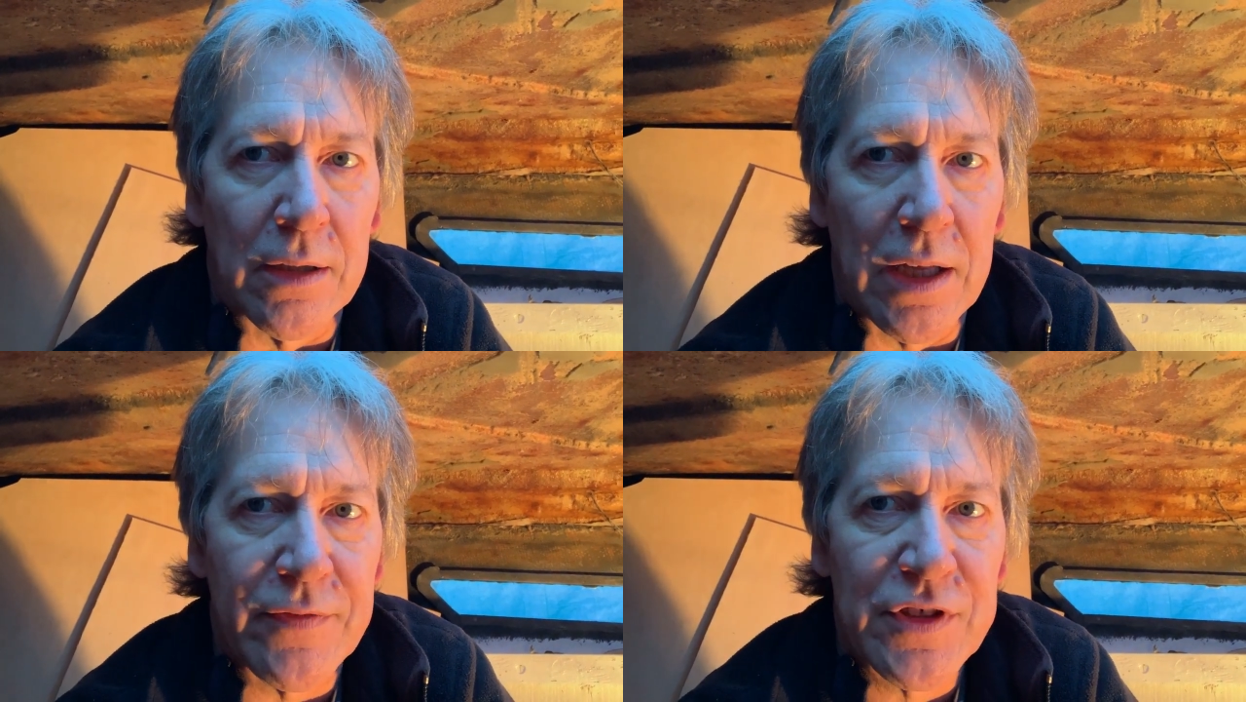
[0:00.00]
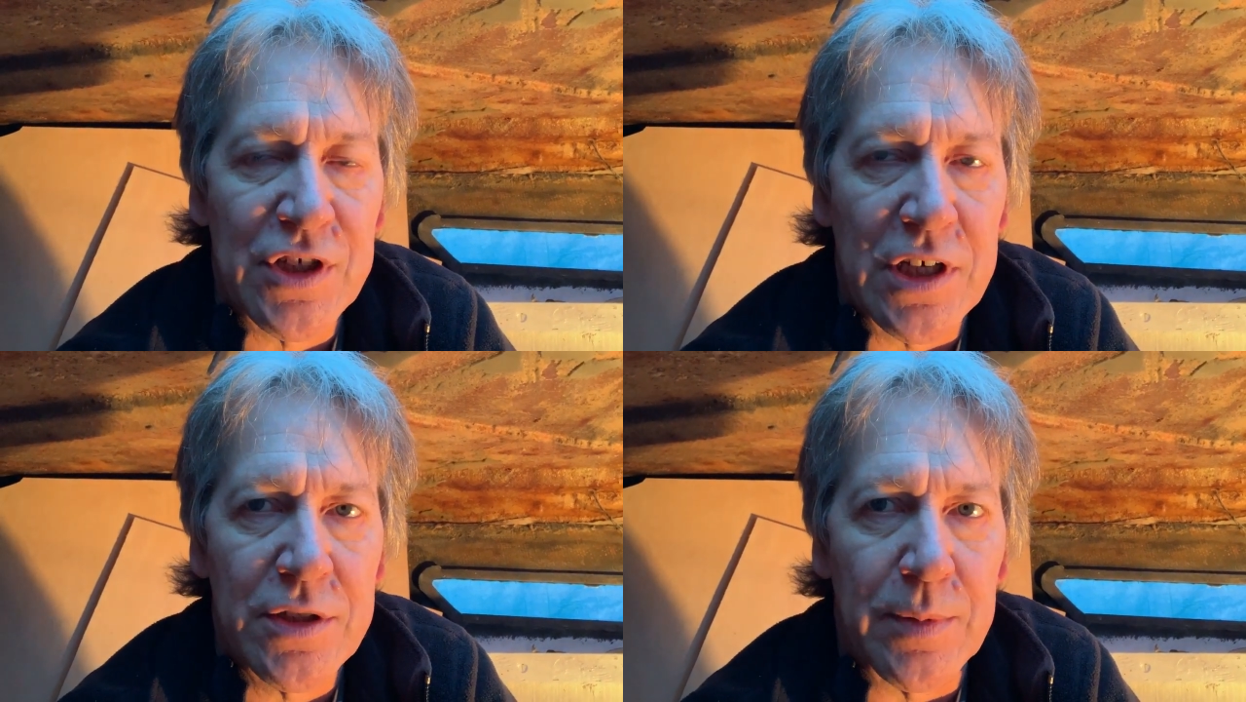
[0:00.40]
life's
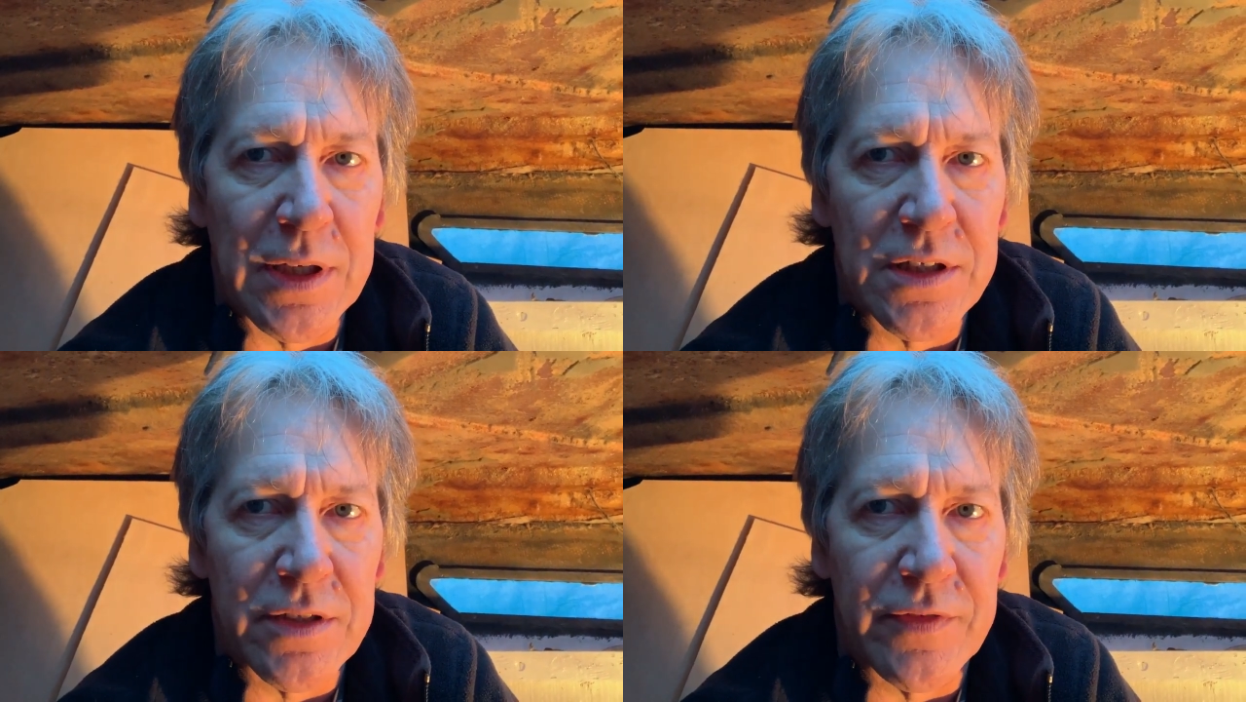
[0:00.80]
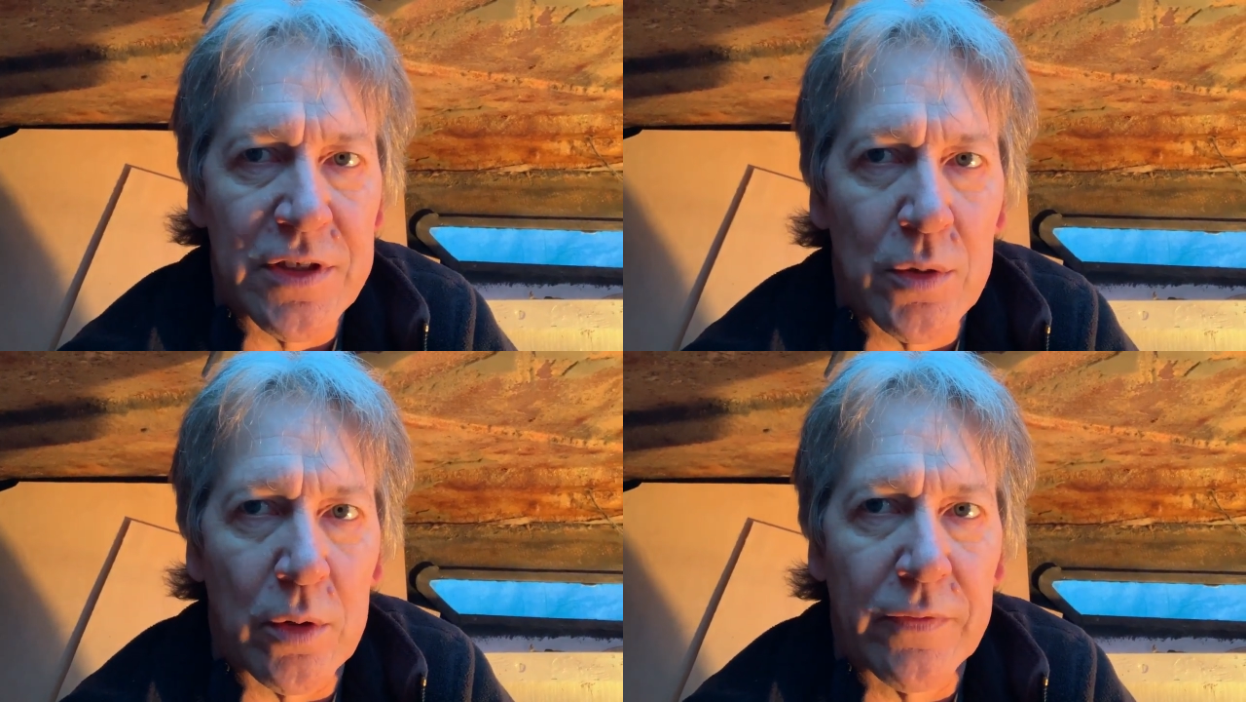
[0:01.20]
changed because of
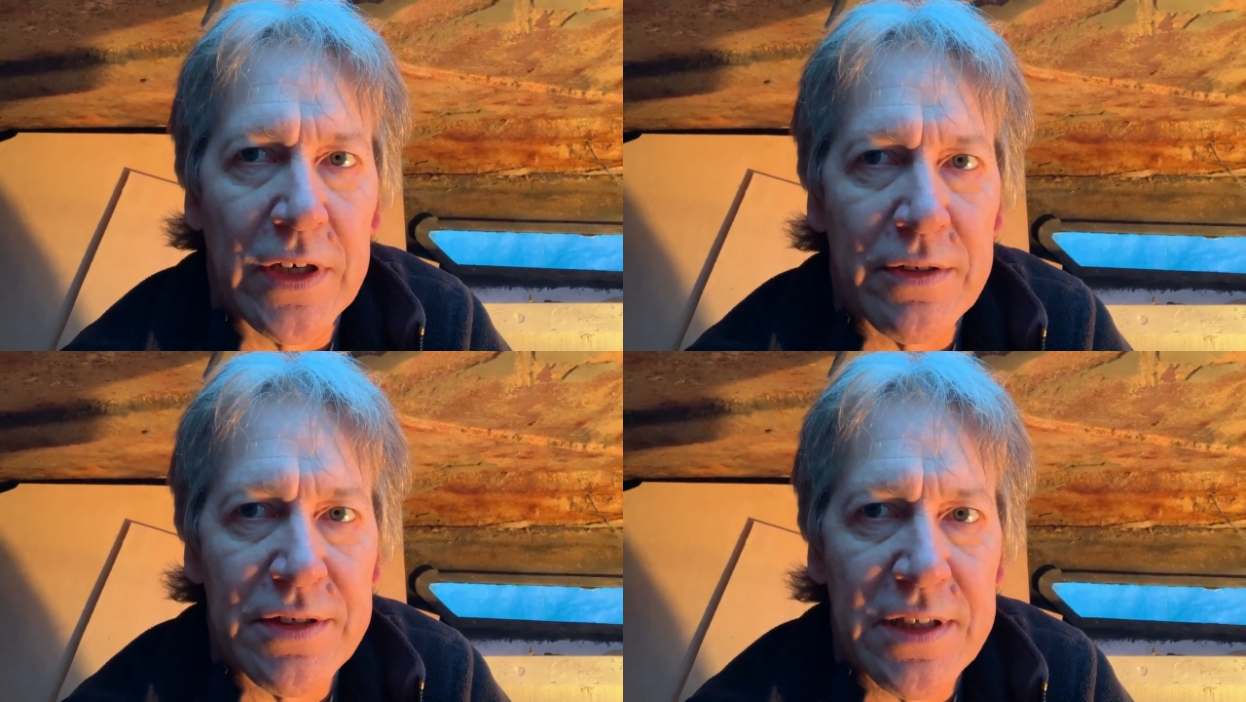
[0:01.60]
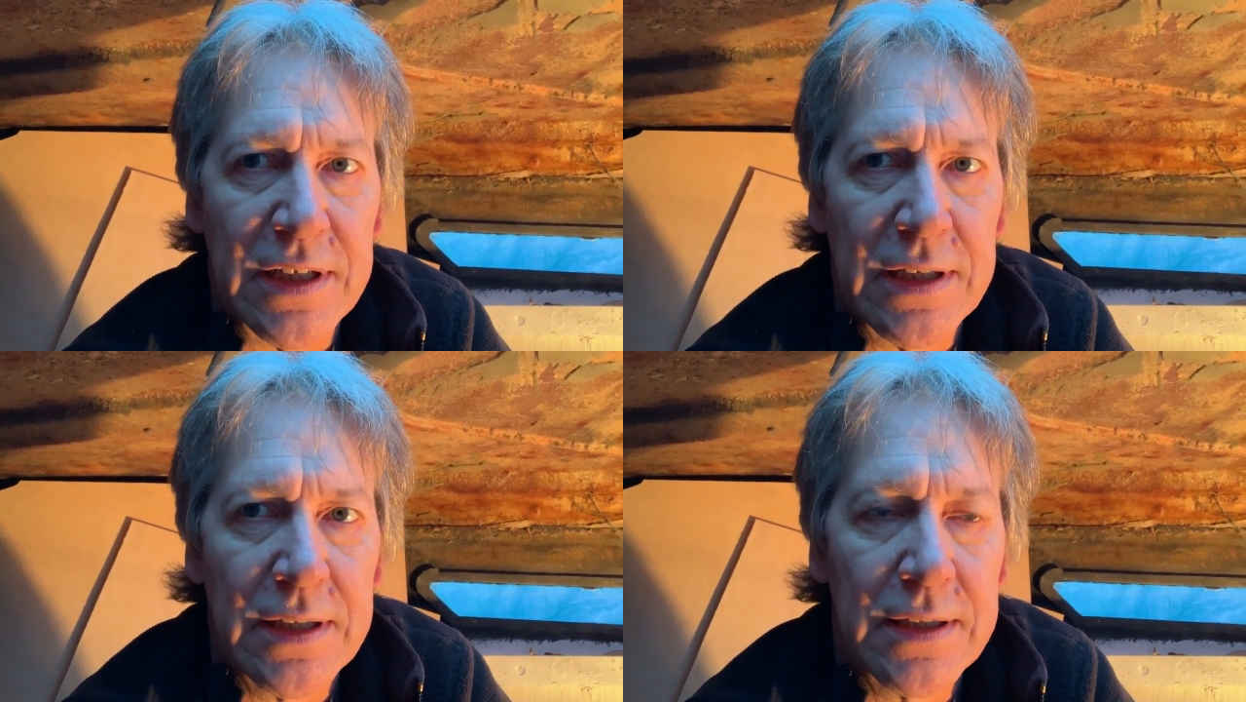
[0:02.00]
this whole virus
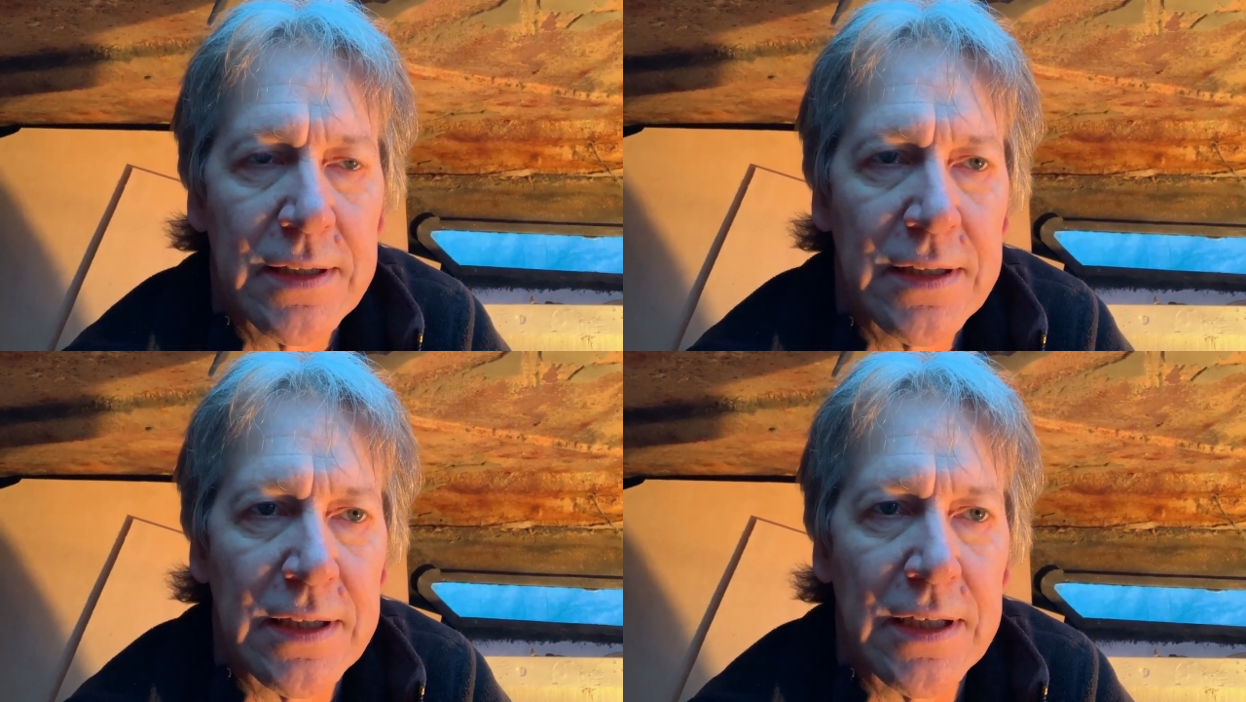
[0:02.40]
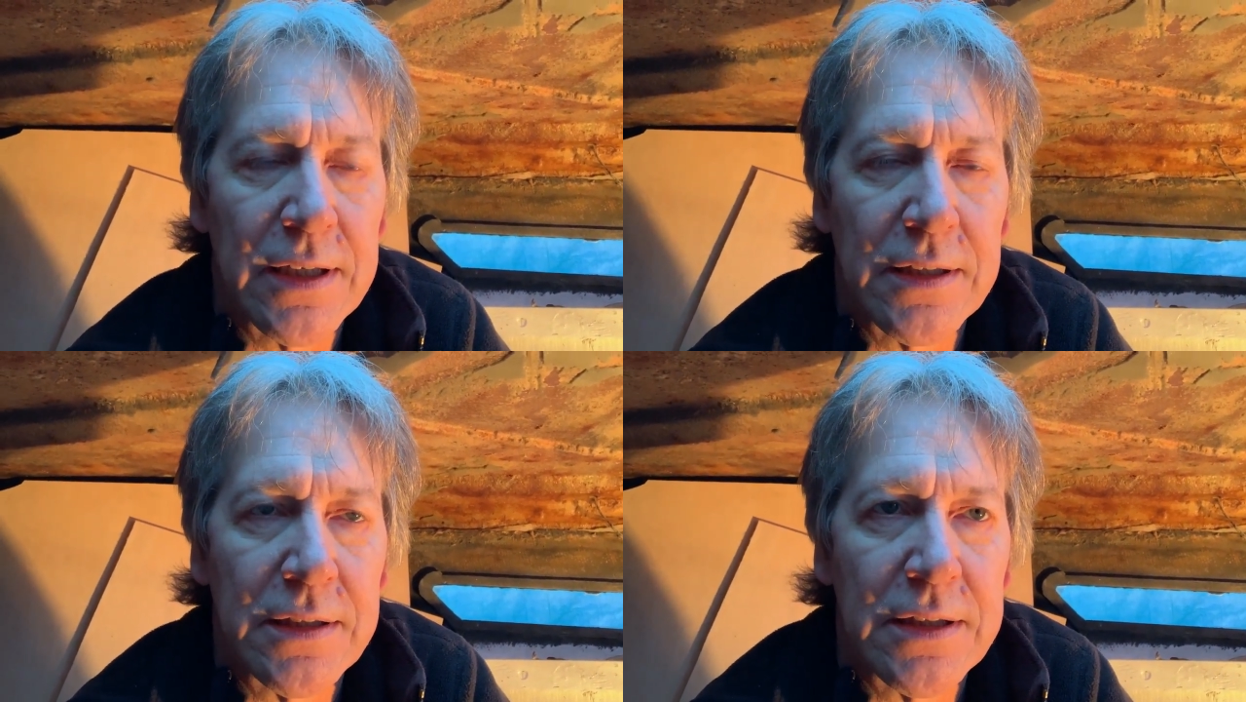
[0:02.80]
thing,
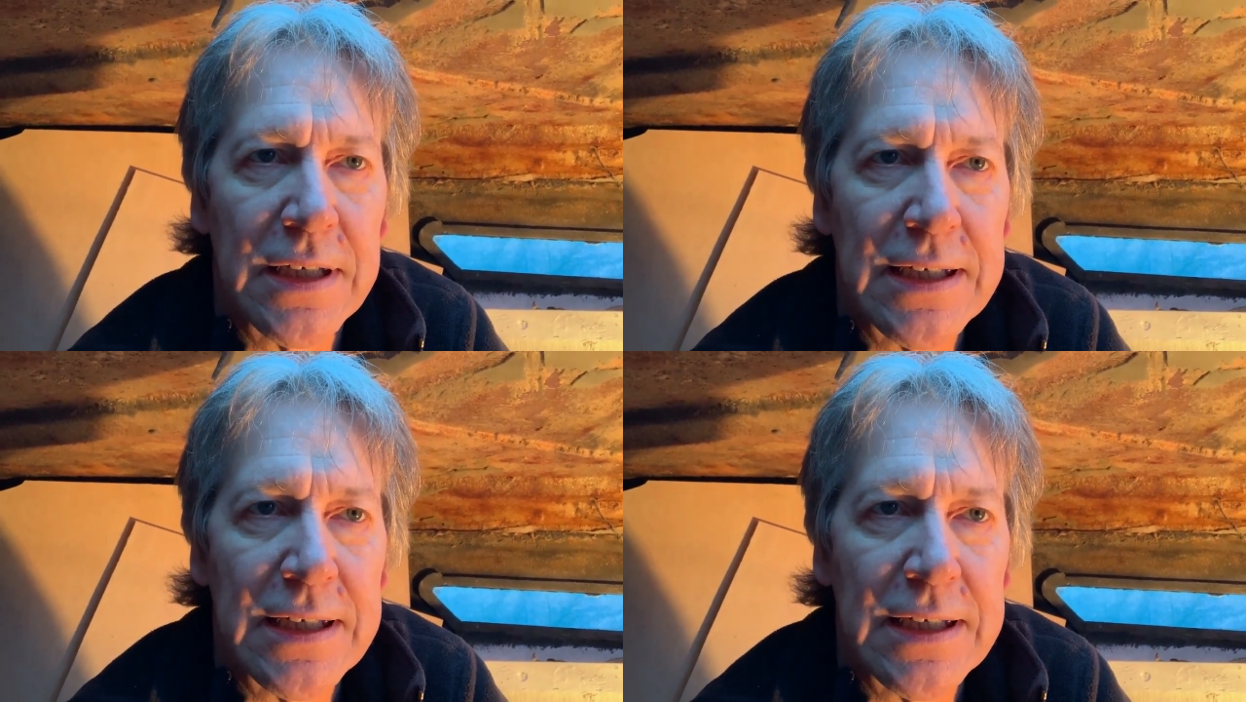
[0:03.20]
and